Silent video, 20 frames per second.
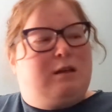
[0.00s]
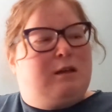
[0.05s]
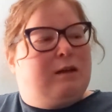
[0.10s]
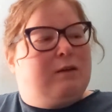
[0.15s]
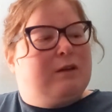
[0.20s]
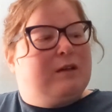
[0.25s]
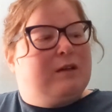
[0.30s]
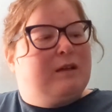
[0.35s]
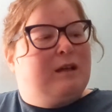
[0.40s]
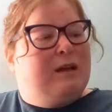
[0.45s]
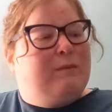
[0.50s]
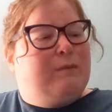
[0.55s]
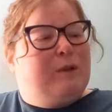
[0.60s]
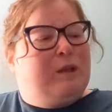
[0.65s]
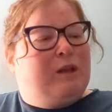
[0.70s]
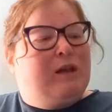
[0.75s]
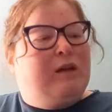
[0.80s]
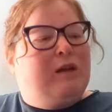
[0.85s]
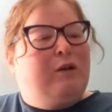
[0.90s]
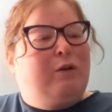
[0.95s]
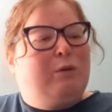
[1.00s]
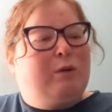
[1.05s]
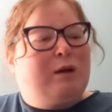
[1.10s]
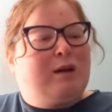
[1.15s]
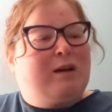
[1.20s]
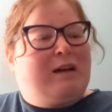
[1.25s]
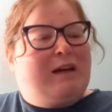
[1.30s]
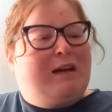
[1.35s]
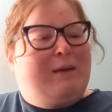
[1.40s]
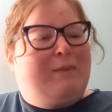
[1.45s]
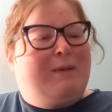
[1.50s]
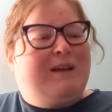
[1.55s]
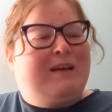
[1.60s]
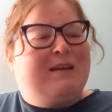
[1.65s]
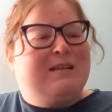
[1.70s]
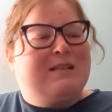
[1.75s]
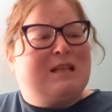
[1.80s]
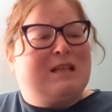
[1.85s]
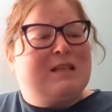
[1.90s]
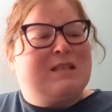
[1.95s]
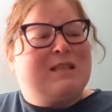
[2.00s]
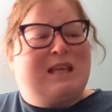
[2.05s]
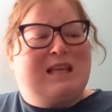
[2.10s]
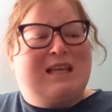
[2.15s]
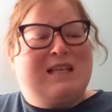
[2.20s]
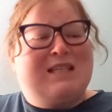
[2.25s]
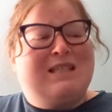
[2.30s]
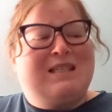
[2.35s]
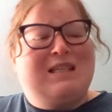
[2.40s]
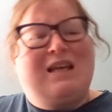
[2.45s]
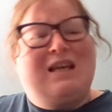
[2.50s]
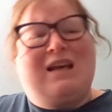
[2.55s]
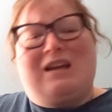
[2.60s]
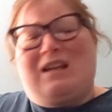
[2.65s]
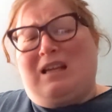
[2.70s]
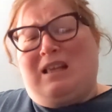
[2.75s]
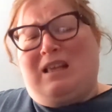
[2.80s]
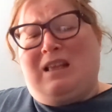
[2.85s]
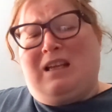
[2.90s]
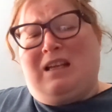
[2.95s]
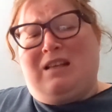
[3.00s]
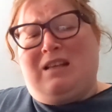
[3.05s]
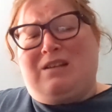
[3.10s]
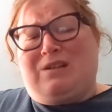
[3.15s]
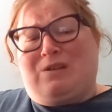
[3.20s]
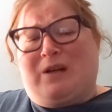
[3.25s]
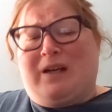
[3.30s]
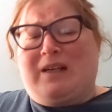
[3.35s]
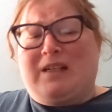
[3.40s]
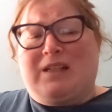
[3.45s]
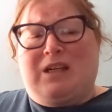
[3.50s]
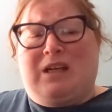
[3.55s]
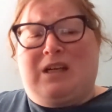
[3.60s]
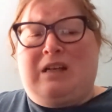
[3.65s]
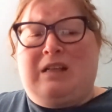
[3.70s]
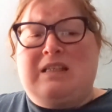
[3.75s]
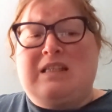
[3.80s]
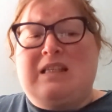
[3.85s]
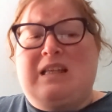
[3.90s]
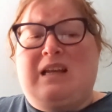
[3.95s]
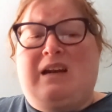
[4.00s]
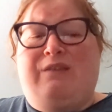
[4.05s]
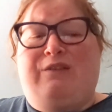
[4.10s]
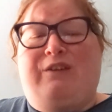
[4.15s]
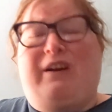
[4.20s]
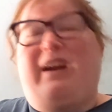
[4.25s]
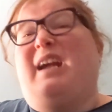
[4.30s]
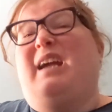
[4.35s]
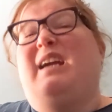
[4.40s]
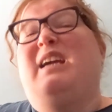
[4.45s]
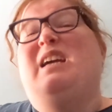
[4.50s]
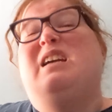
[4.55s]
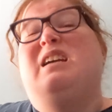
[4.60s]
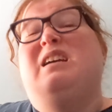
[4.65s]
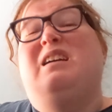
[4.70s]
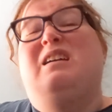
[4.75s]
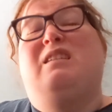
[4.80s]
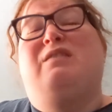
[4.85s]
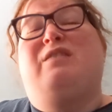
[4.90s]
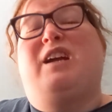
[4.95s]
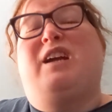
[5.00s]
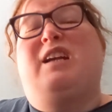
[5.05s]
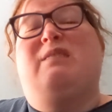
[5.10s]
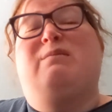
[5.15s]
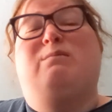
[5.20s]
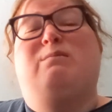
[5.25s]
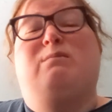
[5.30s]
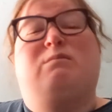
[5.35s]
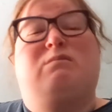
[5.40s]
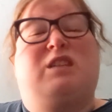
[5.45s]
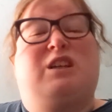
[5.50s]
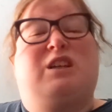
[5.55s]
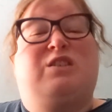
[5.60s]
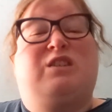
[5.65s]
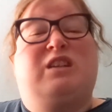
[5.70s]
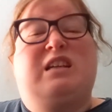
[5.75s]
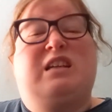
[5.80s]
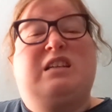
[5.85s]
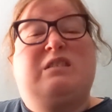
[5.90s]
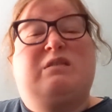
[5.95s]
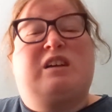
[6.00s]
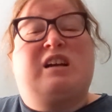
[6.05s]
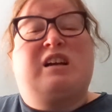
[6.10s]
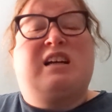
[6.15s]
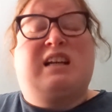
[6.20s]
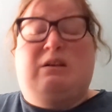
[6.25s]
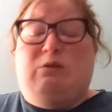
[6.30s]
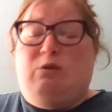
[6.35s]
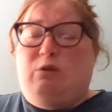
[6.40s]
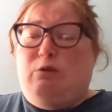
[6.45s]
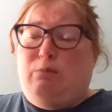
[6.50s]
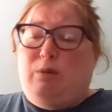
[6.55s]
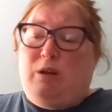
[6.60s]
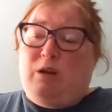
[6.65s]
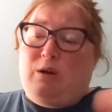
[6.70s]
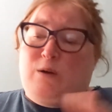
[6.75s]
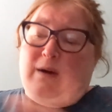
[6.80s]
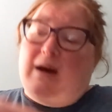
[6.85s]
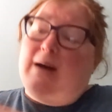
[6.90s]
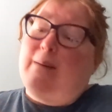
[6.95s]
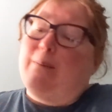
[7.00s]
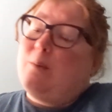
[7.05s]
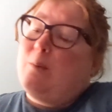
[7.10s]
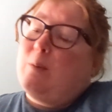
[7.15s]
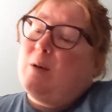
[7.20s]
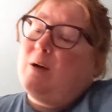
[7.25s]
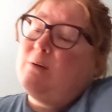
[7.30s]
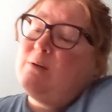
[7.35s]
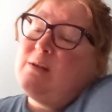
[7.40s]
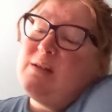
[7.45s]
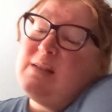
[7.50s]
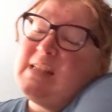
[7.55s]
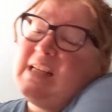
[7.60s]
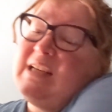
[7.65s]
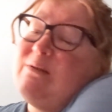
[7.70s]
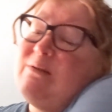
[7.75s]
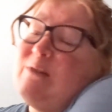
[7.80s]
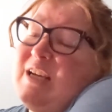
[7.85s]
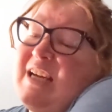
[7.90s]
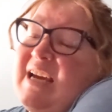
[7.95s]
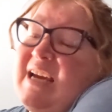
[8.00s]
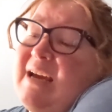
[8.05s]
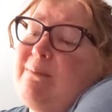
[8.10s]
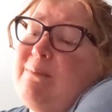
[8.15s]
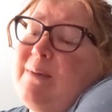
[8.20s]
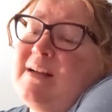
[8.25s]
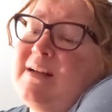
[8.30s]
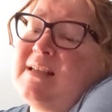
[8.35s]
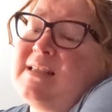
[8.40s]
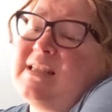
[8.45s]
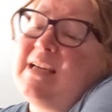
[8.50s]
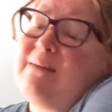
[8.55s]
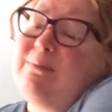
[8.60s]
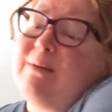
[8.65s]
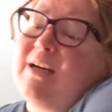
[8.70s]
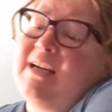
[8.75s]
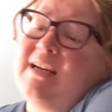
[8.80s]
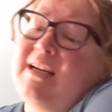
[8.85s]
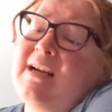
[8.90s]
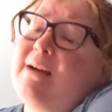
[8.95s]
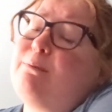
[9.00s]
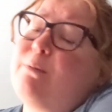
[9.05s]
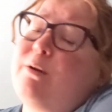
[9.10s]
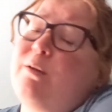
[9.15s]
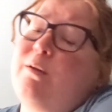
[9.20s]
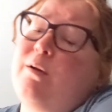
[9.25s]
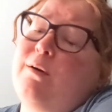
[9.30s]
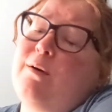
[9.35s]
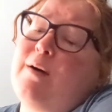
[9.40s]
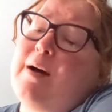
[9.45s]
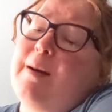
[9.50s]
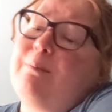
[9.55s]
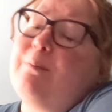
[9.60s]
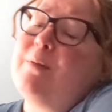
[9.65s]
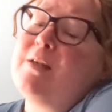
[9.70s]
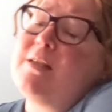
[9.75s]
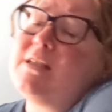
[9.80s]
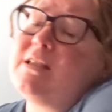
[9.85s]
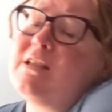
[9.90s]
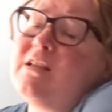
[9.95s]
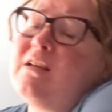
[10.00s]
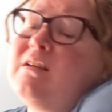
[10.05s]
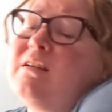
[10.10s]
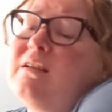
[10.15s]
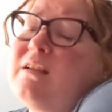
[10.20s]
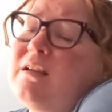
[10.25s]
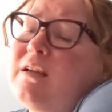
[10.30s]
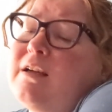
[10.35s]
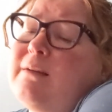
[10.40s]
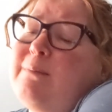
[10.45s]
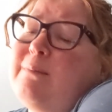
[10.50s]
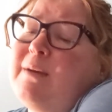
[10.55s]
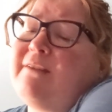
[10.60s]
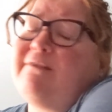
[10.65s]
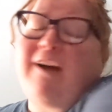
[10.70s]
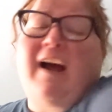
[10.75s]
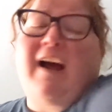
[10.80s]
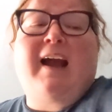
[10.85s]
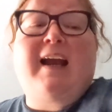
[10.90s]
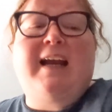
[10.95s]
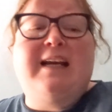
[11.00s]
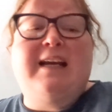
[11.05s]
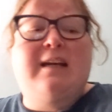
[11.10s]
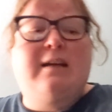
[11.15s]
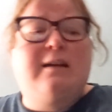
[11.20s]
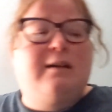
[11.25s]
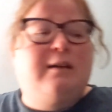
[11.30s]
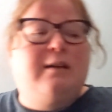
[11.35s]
I'm a little worried because it says in the instructions that if I do this wrong, it will blow up, but we'll see what happens. I might not blow up. It's could be fine.